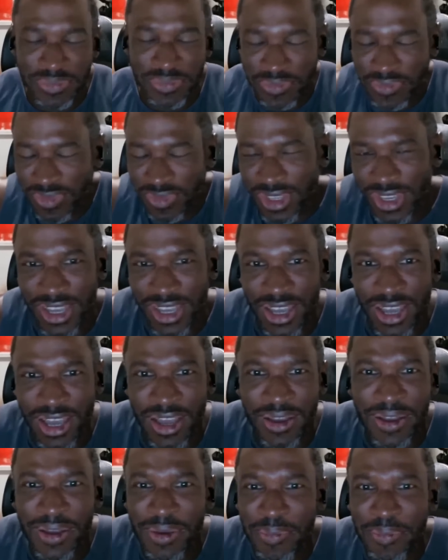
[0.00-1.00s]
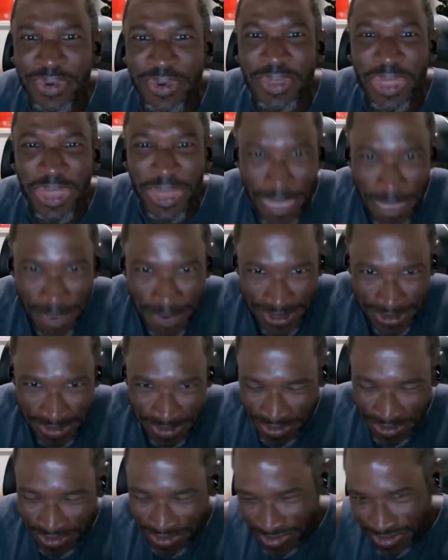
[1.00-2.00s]
It probably will be a complete
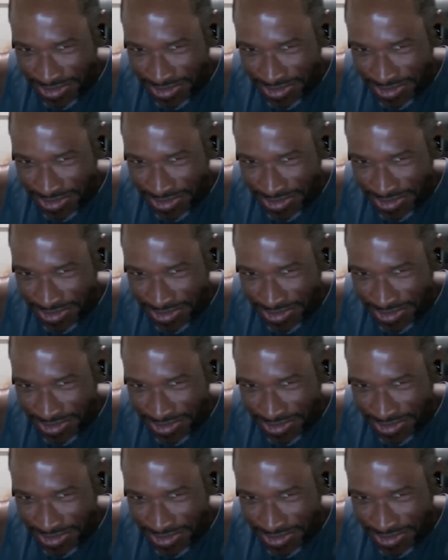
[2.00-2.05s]
fugazi.